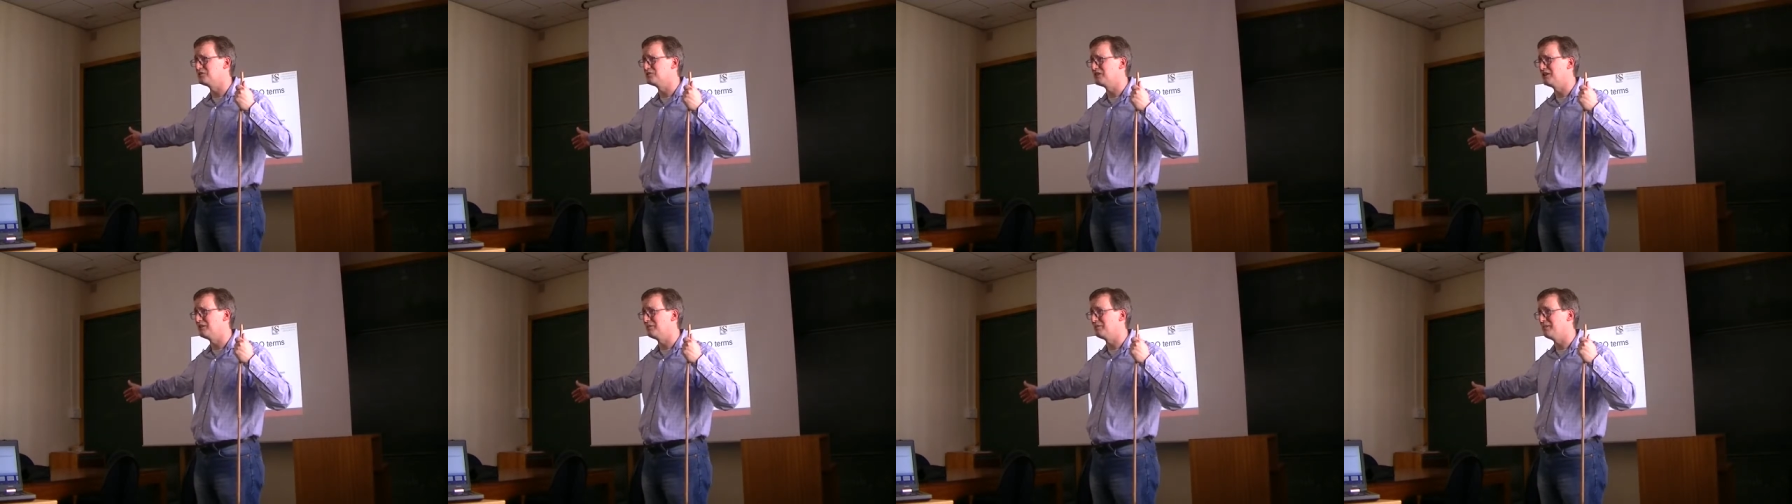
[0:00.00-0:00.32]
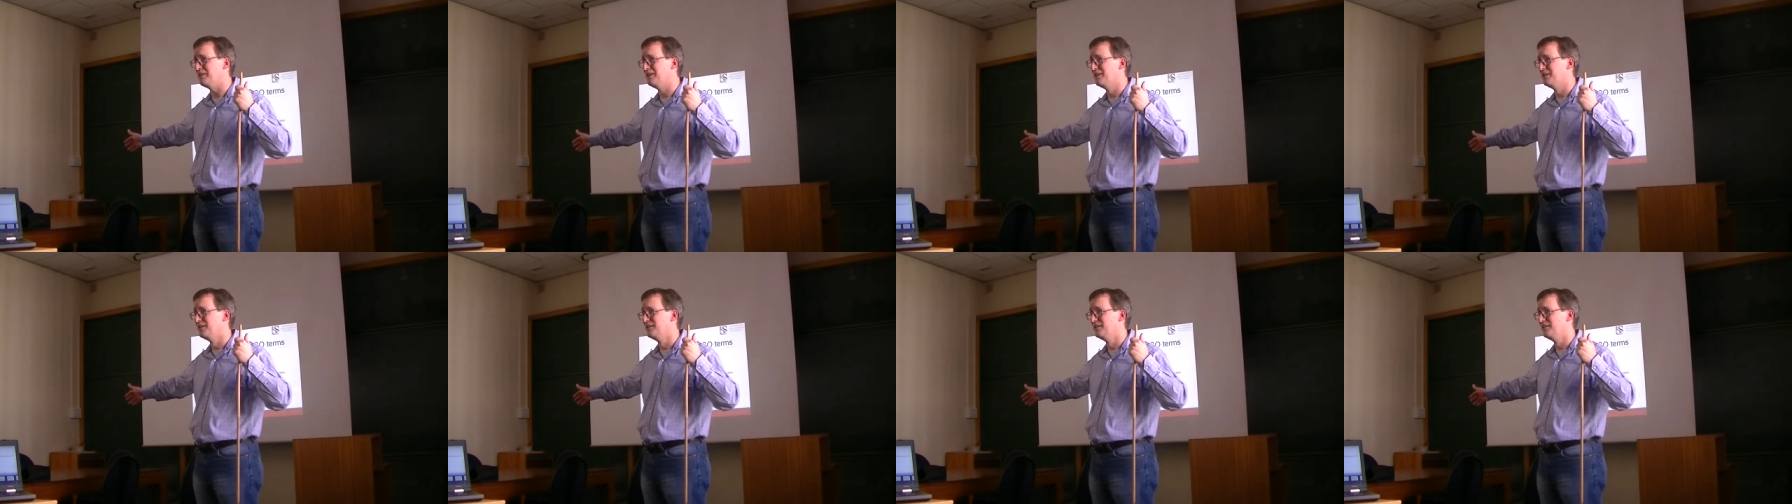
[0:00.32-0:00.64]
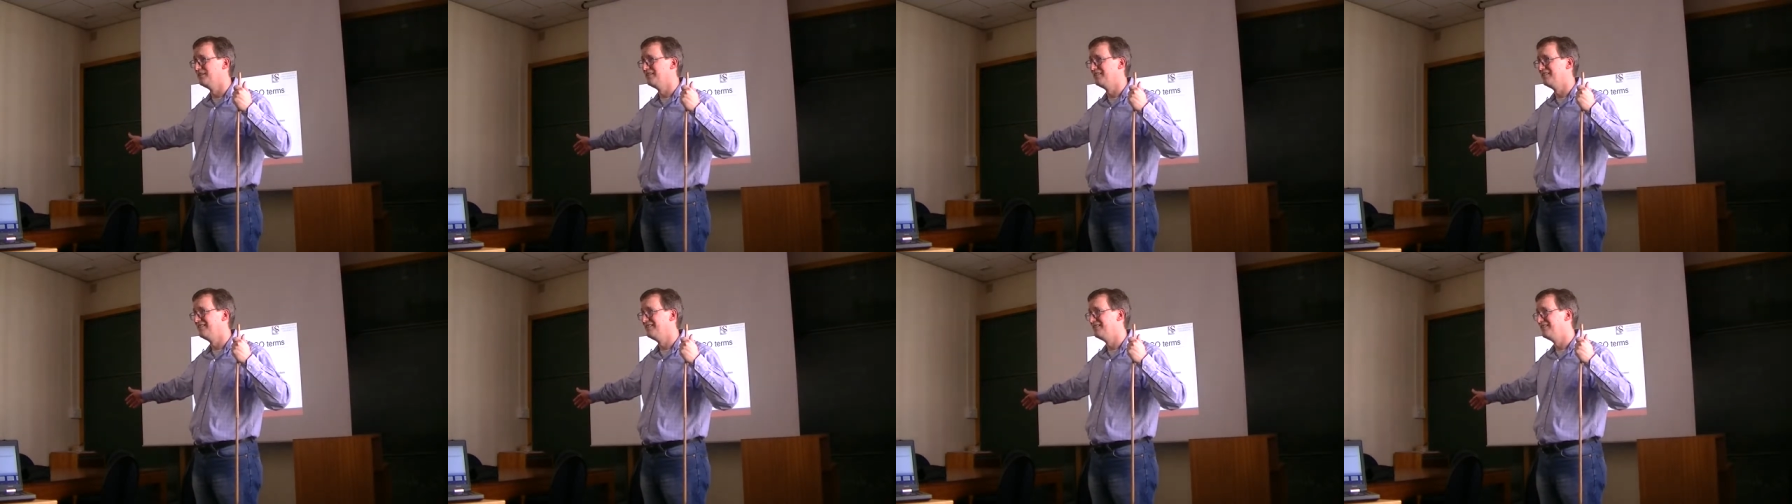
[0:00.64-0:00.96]
shape, right?
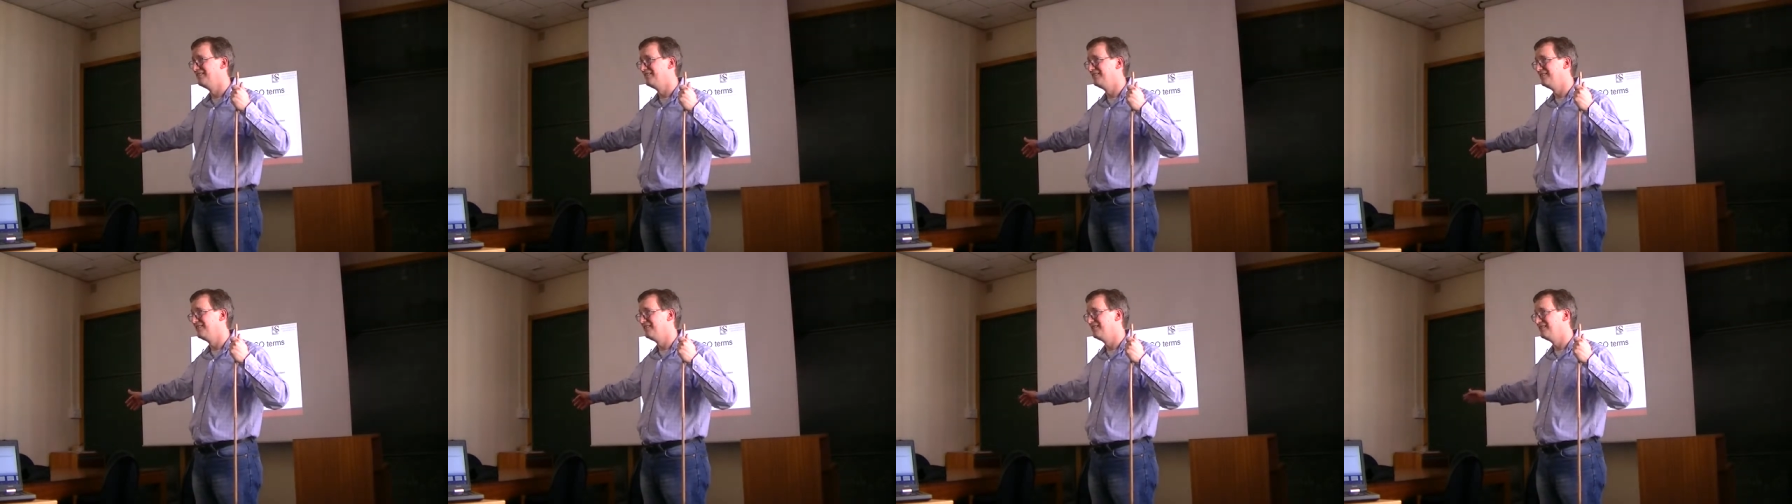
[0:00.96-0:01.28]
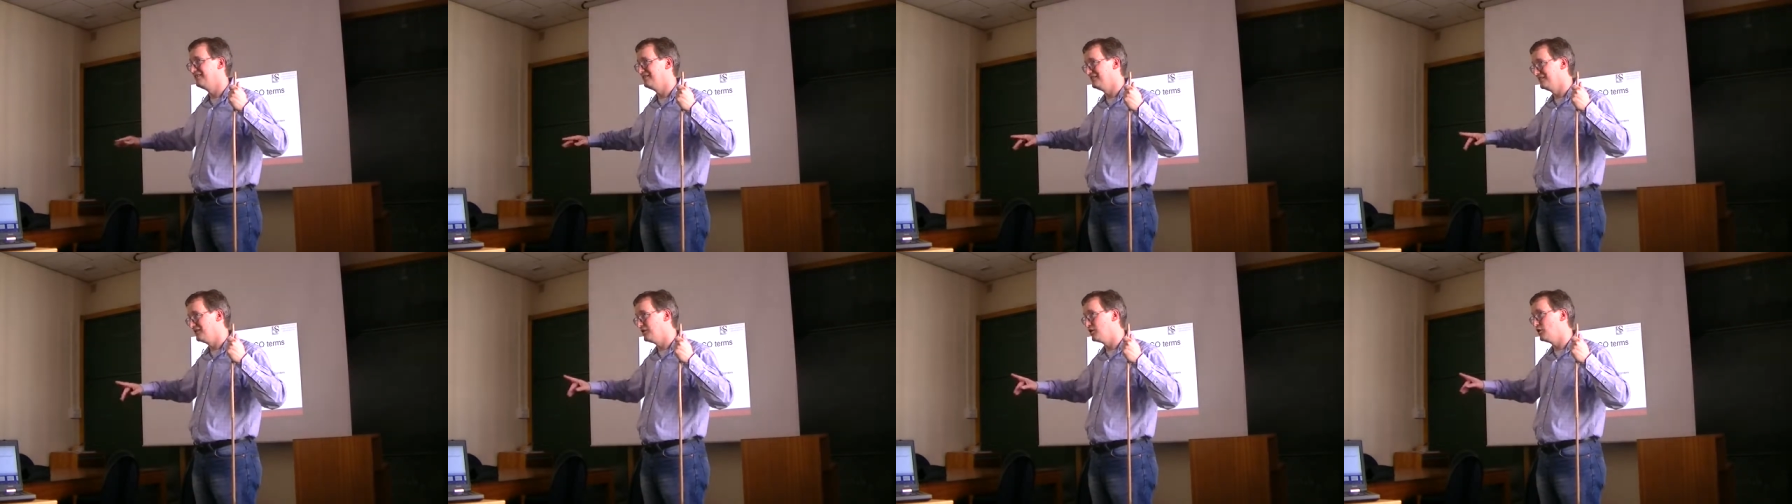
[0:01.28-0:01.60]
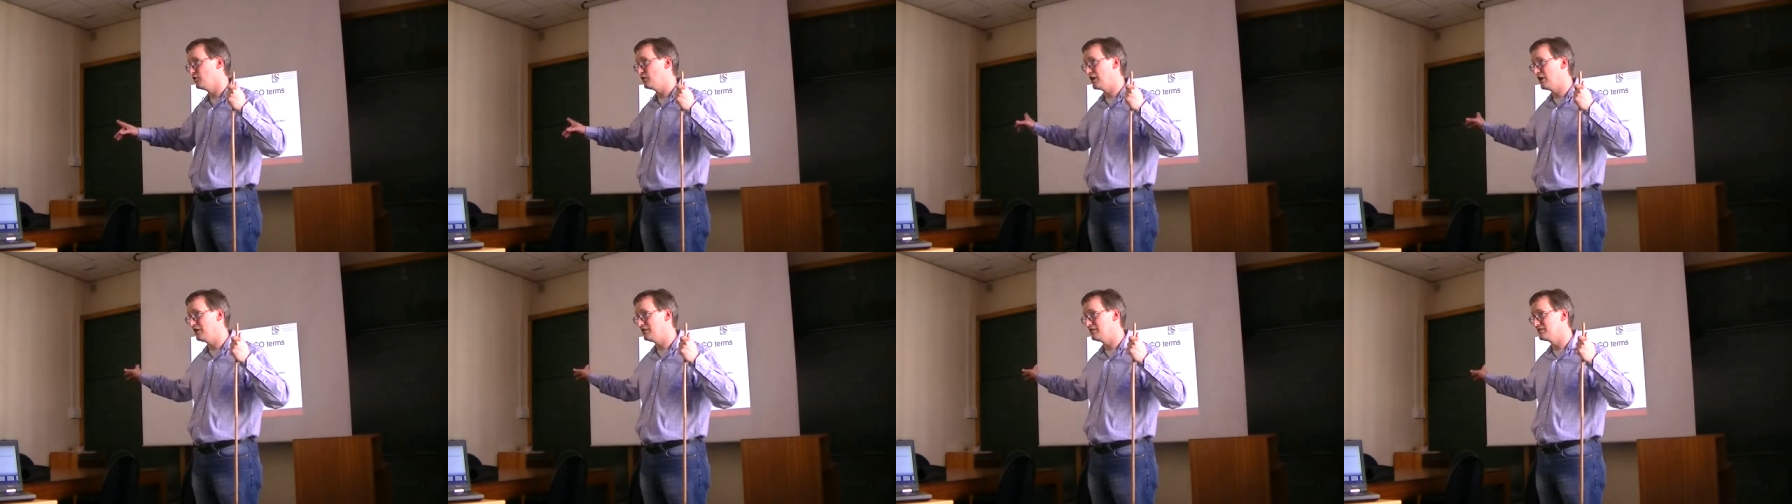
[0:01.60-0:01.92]

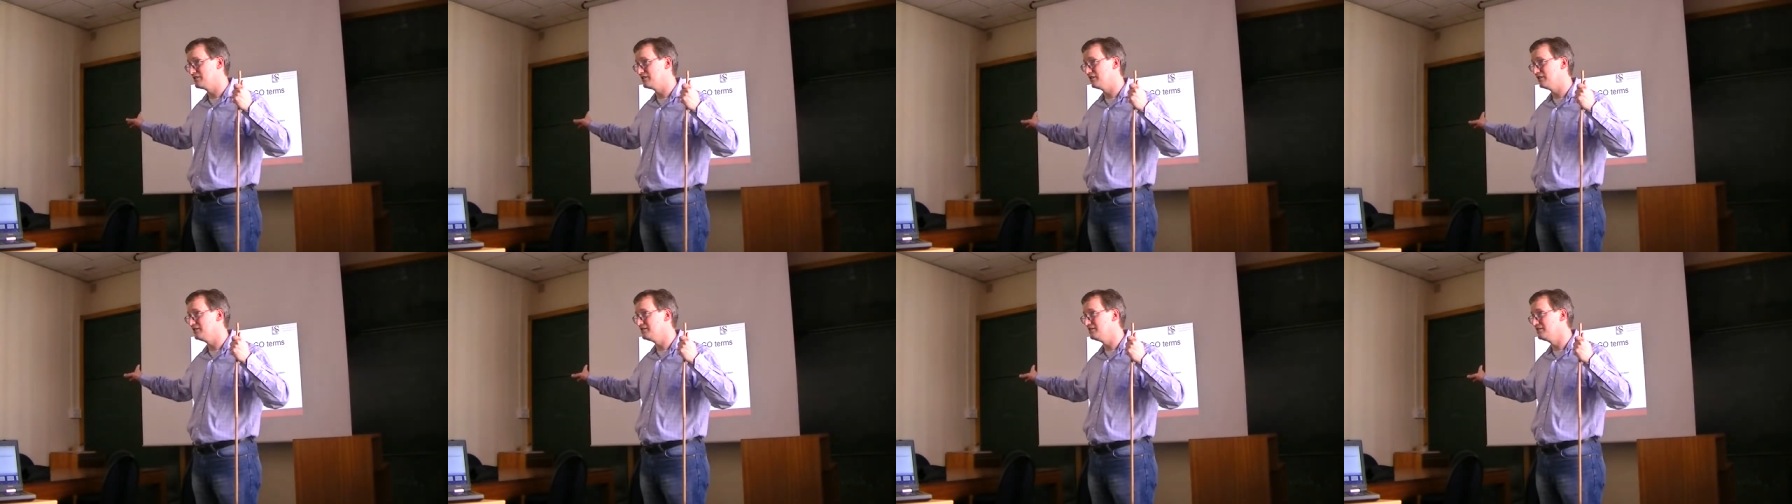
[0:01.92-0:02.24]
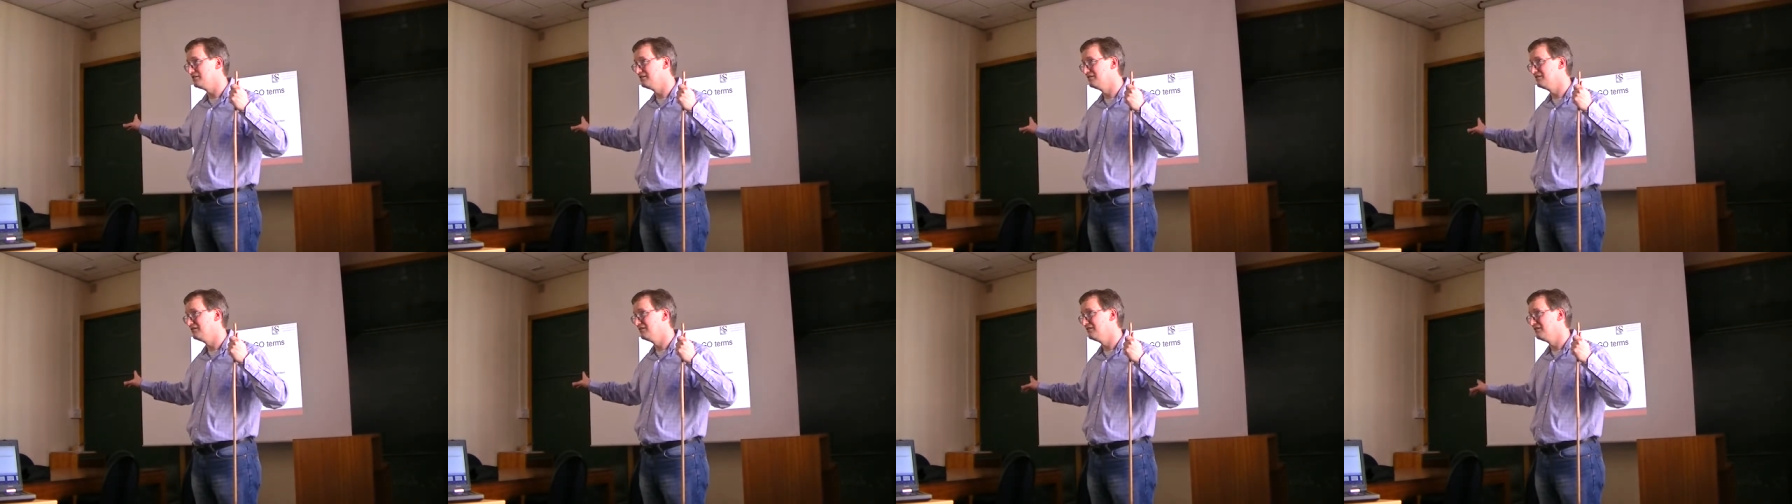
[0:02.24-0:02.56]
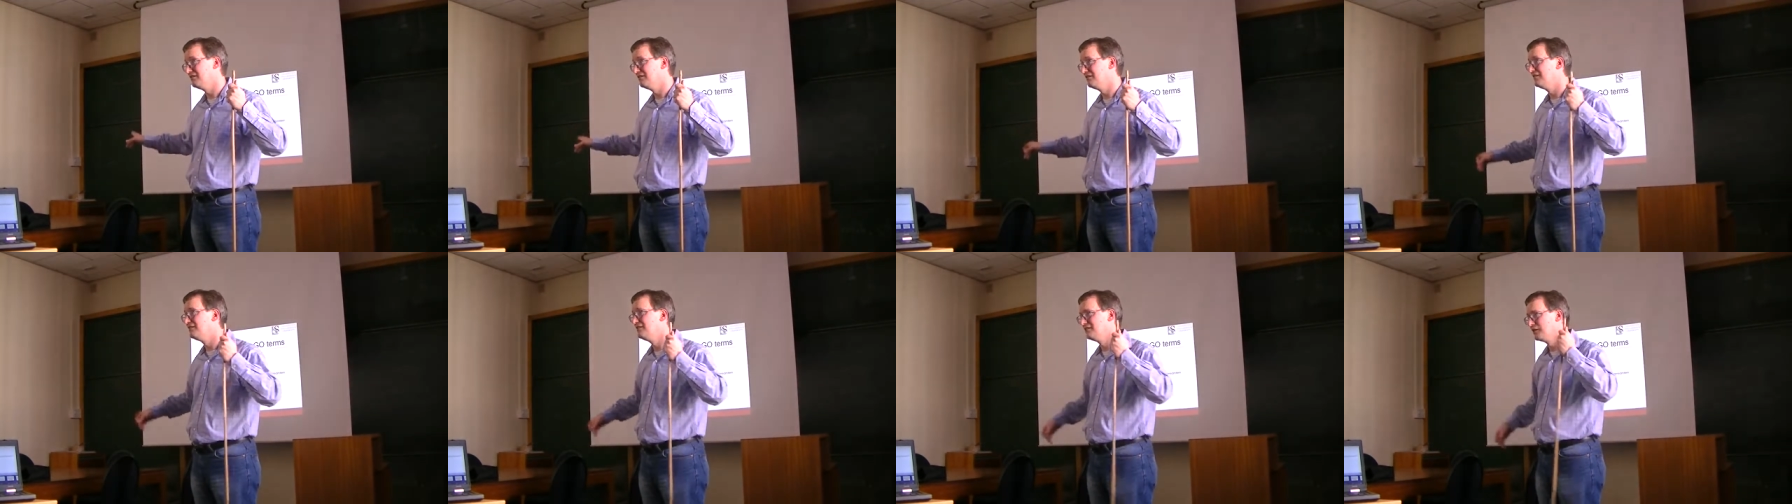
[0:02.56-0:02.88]
Okay on the slides?
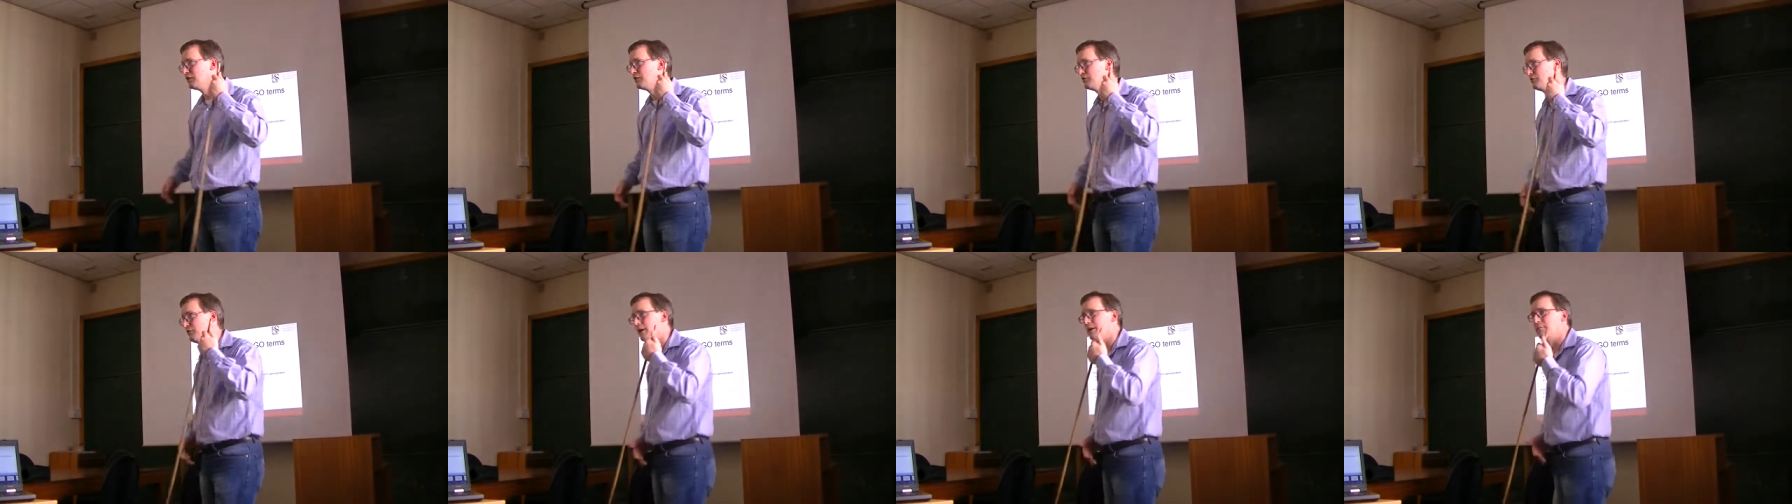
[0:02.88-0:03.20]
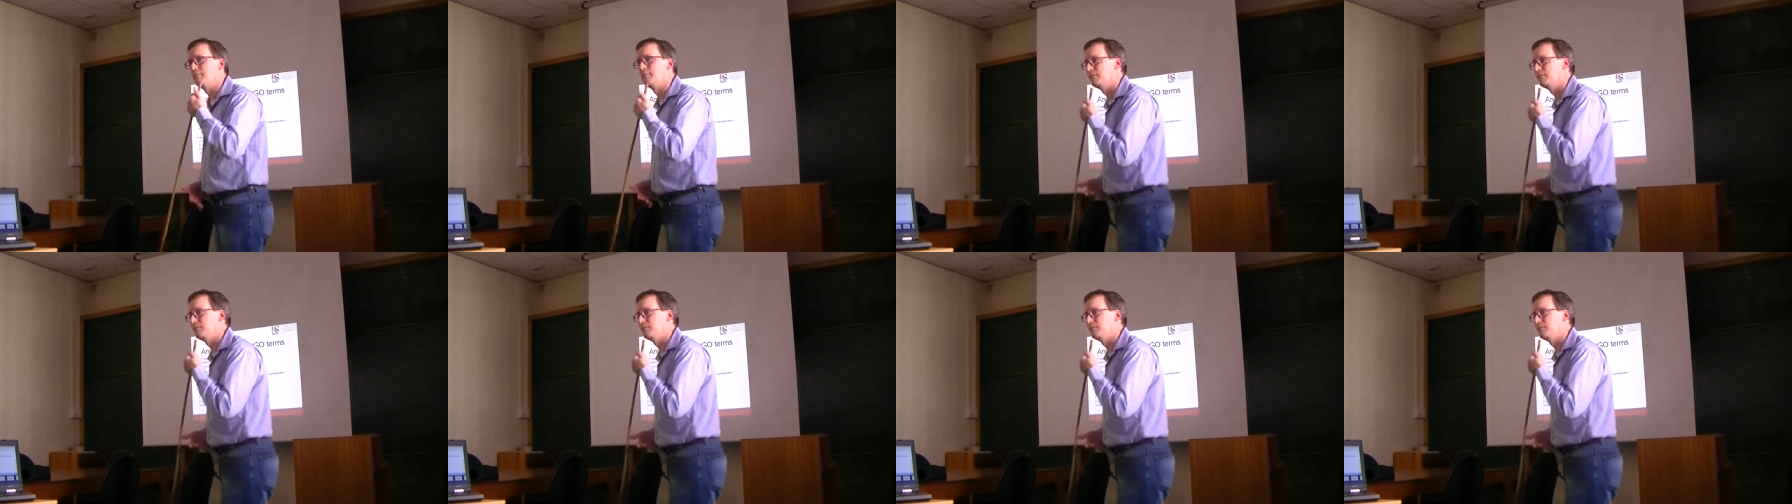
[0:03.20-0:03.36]
Great.